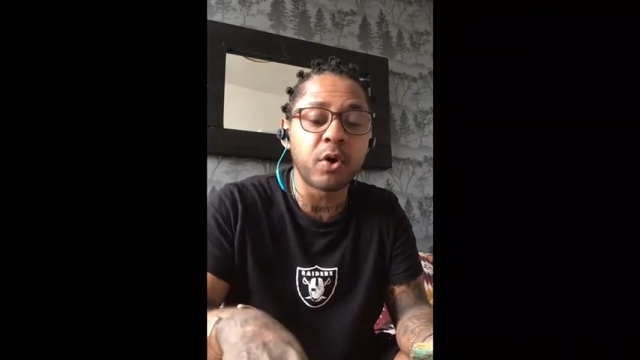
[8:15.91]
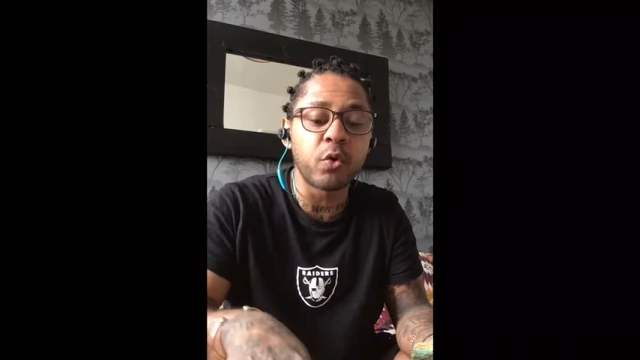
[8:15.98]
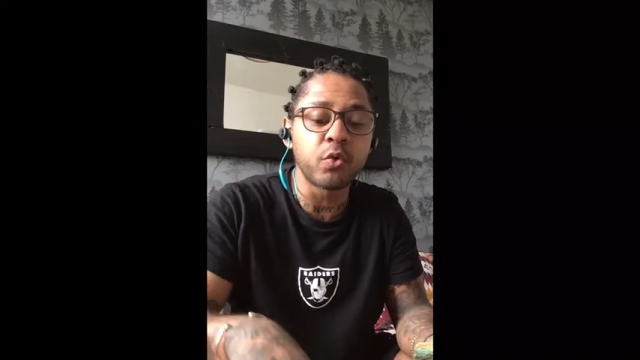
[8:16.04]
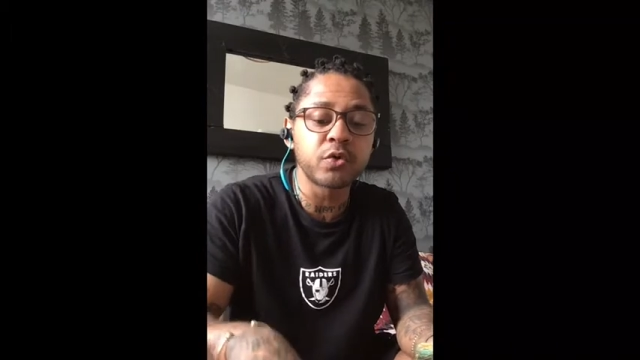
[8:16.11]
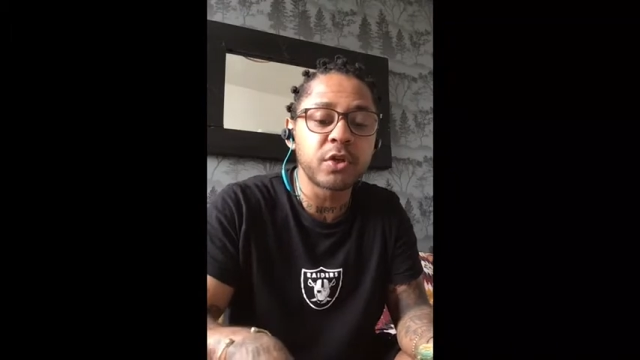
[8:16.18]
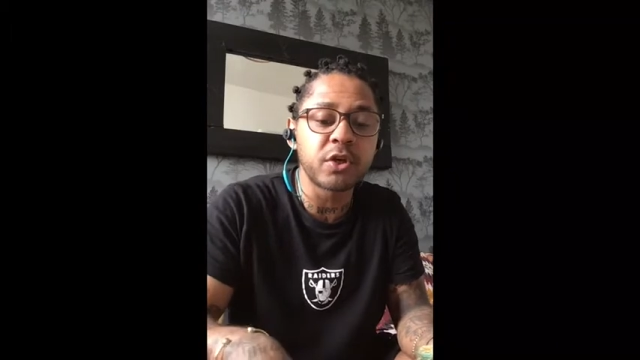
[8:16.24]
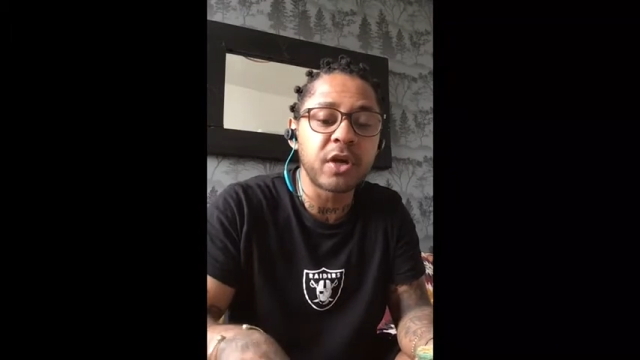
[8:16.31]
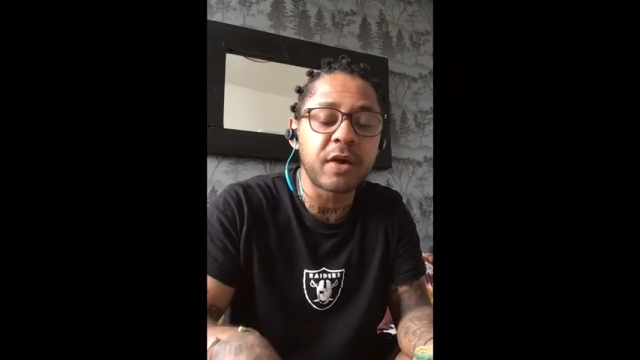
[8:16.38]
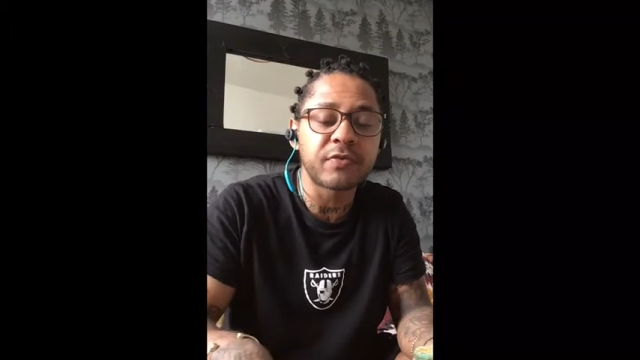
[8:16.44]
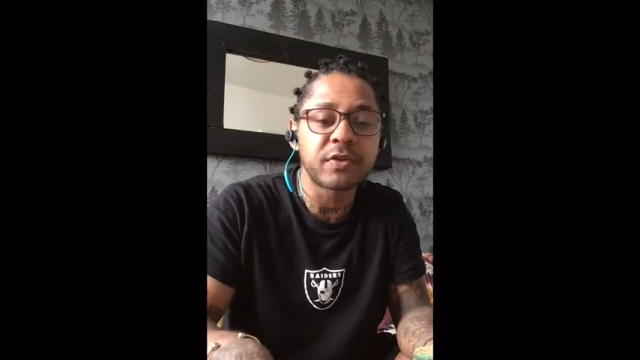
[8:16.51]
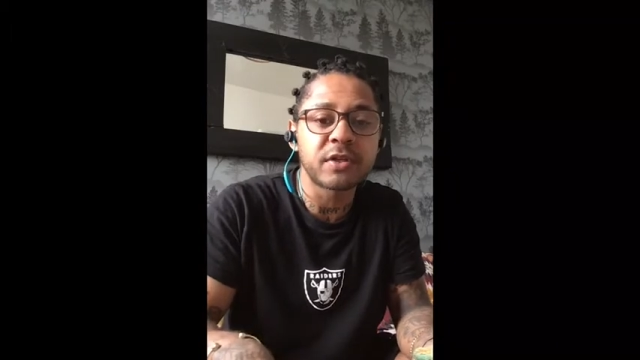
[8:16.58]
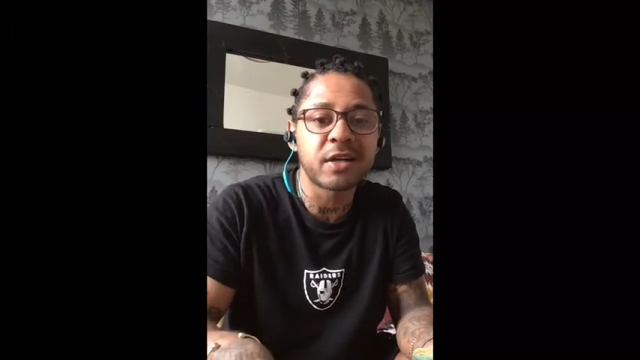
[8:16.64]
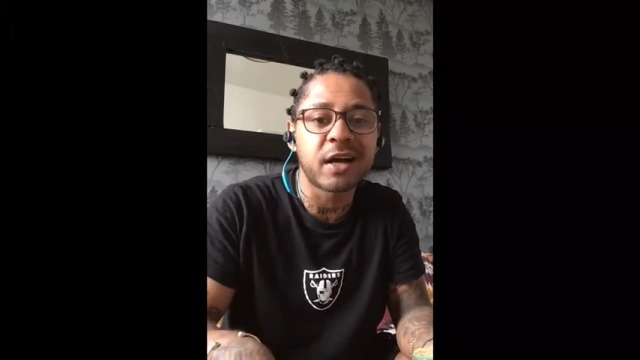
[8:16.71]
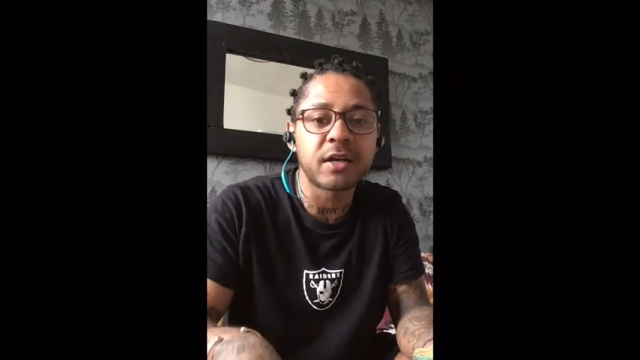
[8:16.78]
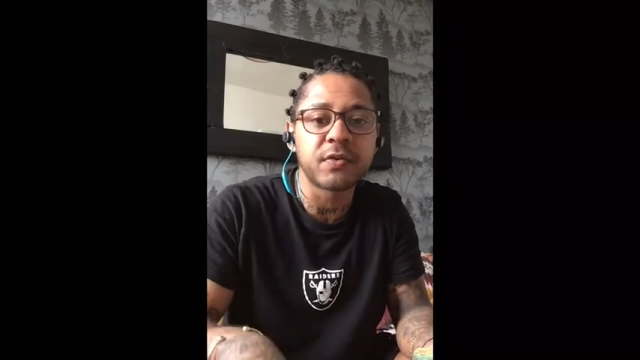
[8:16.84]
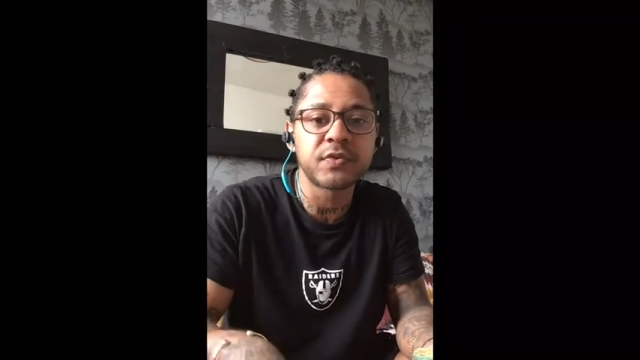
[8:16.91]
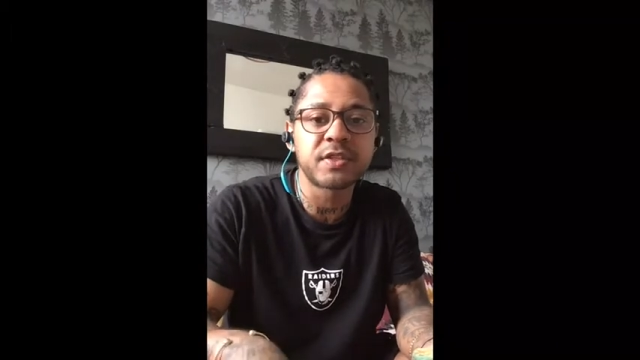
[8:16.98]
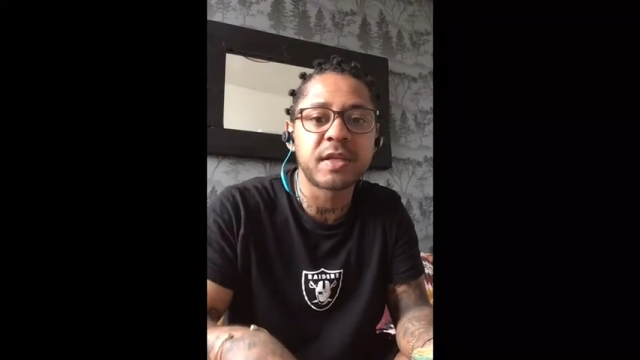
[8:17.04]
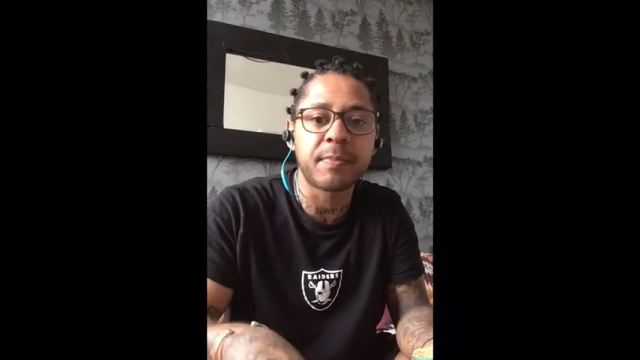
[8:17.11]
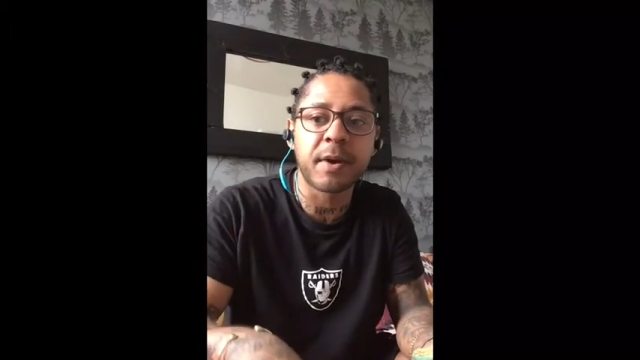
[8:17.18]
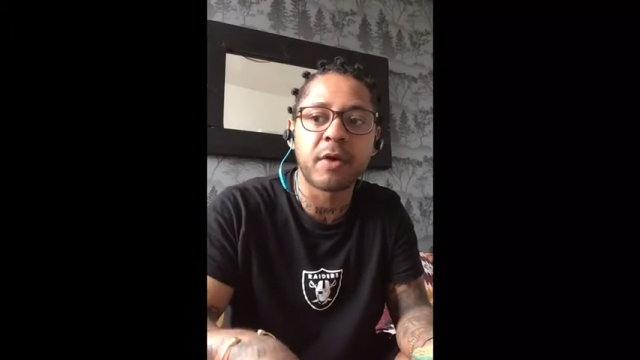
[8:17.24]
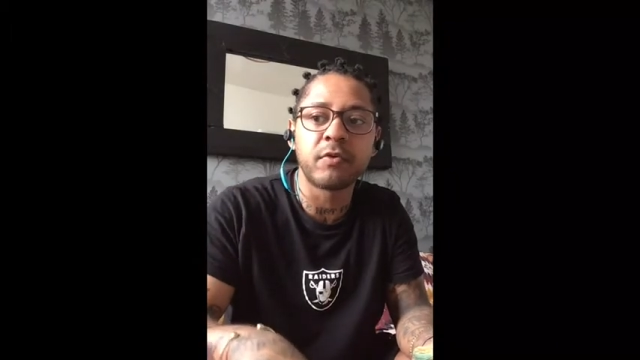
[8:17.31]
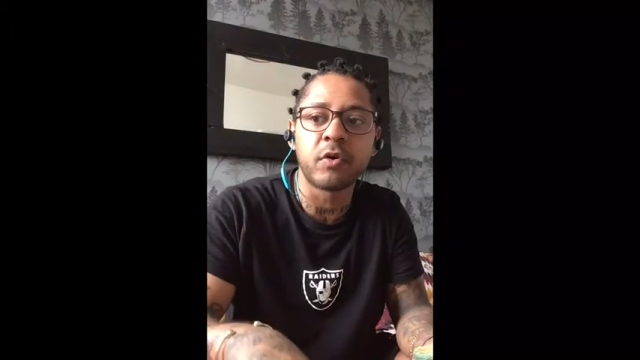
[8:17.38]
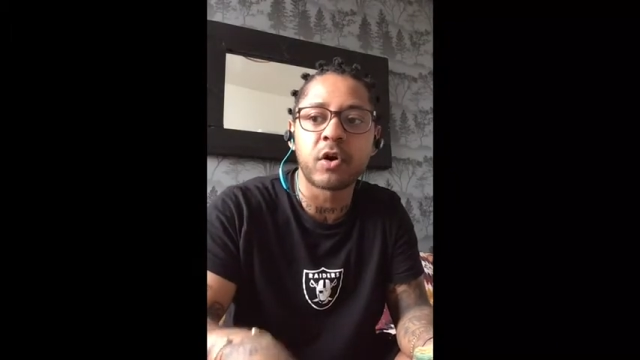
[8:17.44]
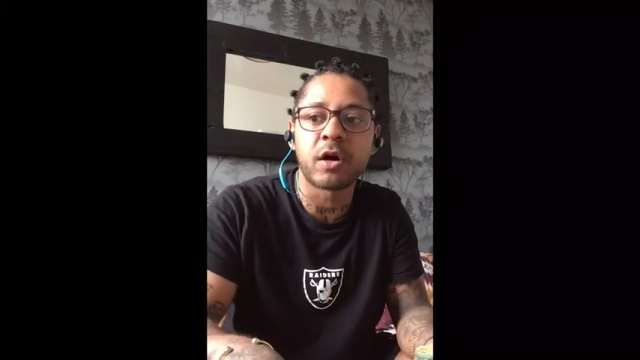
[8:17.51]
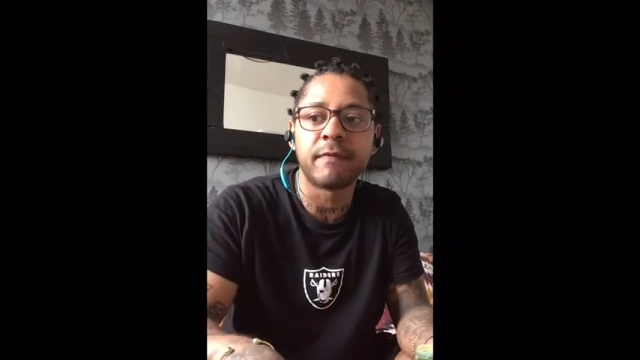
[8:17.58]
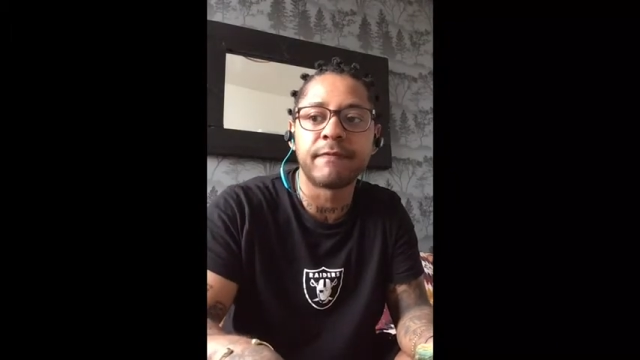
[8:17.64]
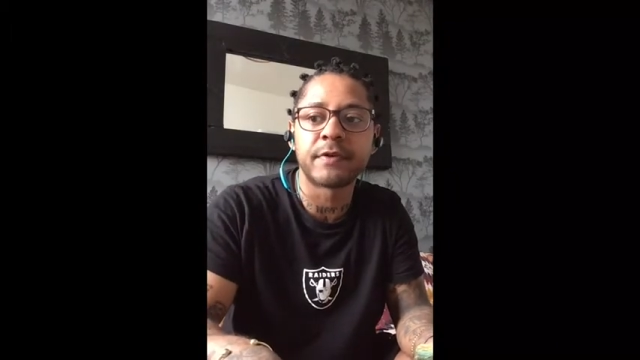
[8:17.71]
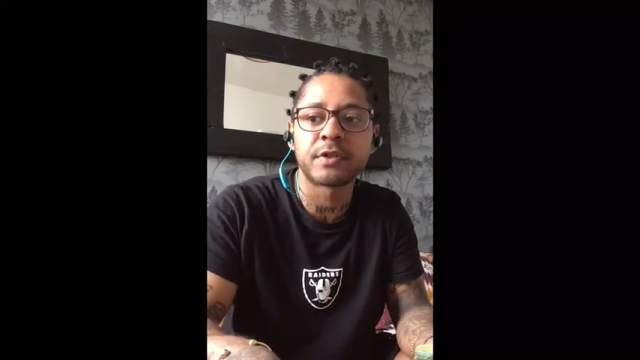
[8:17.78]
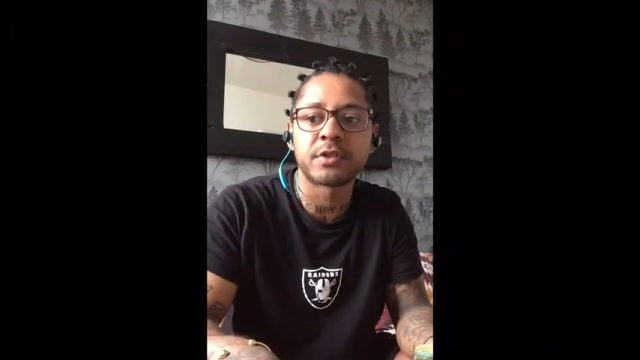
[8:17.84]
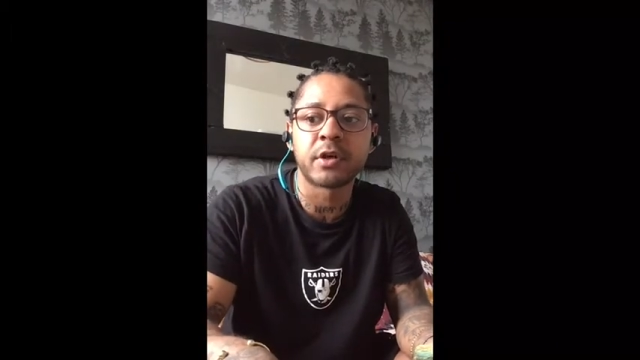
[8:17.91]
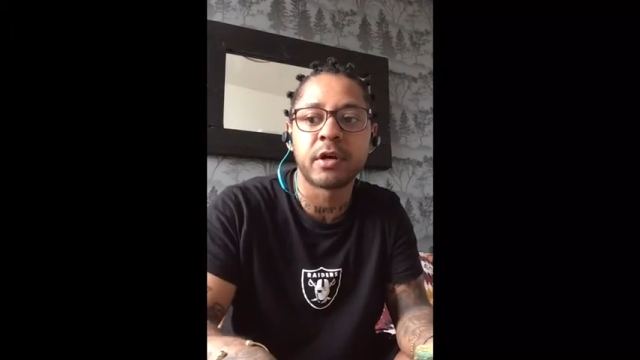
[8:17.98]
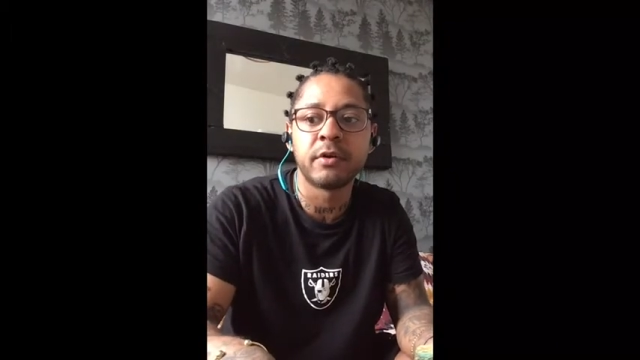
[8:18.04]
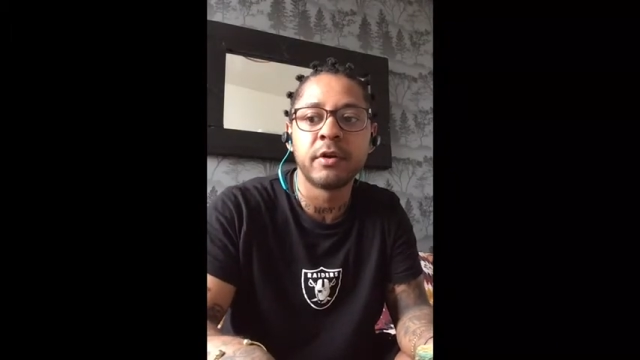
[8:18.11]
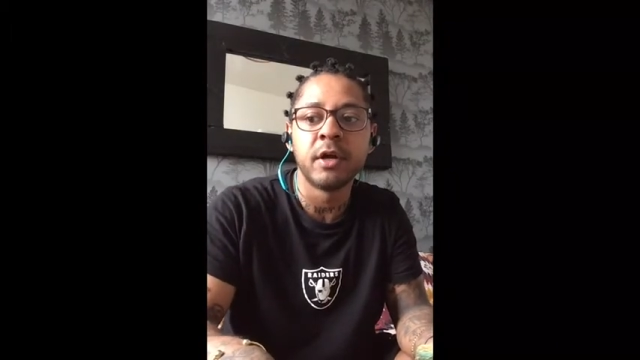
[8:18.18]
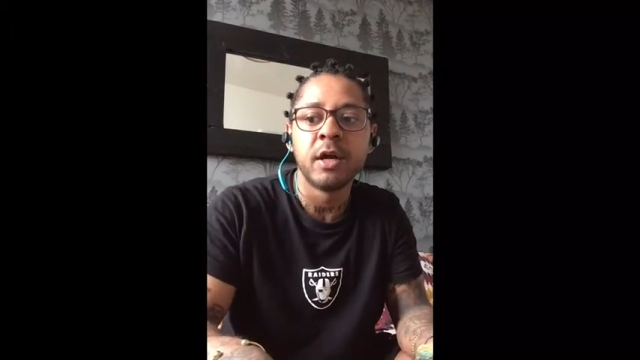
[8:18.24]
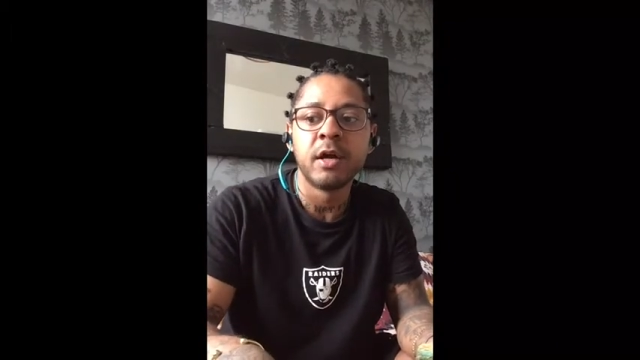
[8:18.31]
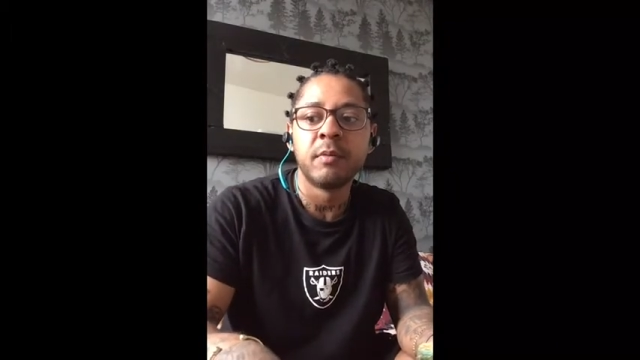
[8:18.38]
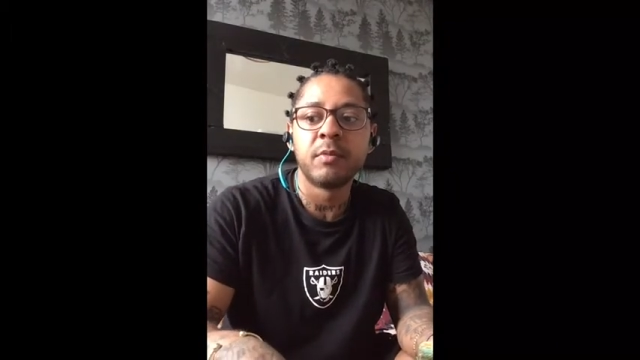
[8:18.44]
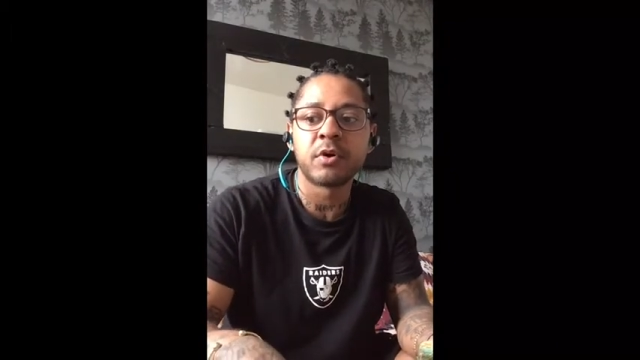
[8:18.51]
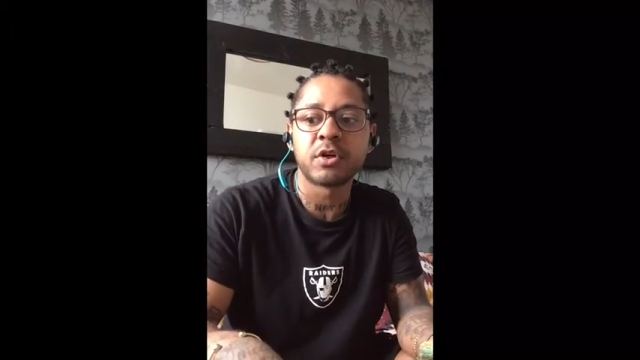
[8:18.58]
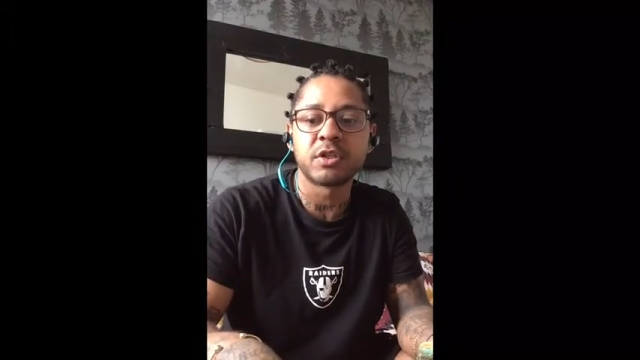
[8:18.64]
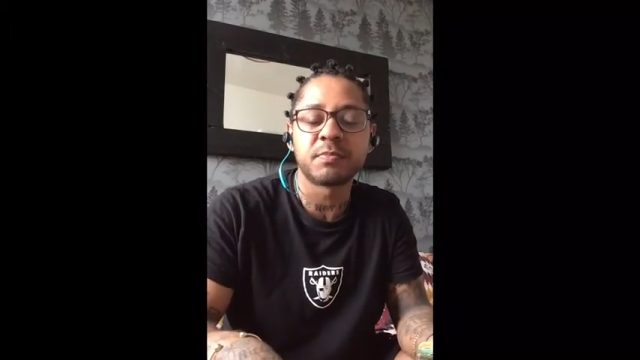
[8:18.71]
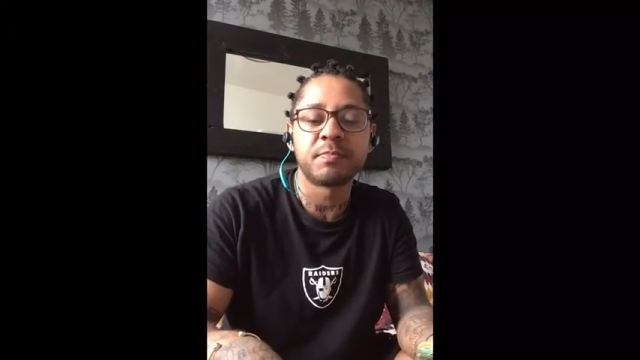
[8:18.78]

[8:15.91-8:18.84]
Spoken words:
also you have to kind of step out of your comfort zone, because,